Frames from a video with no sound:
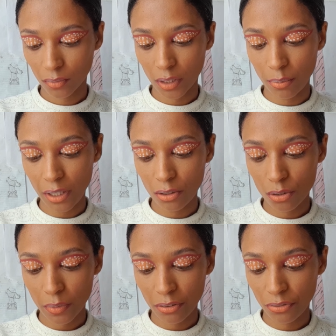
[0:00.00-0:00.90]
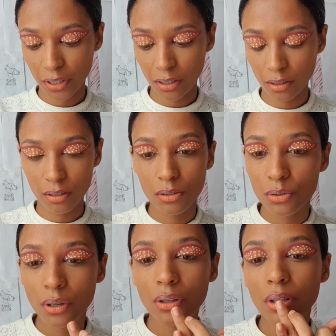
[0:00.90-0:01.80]
Let me use my
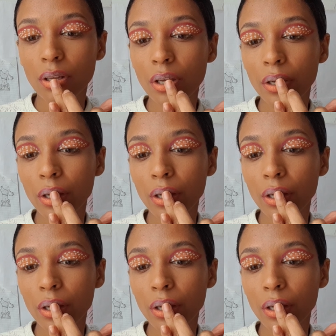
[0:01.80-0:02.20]
fingers rather.